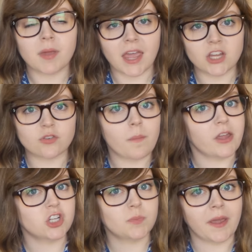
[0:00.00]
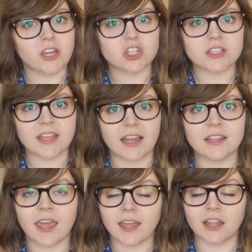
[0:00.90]
Paige from Pages Pages
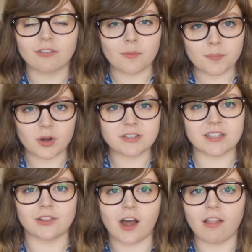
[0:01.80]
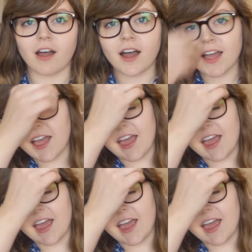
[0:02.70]
and Kayla from Books and Lala,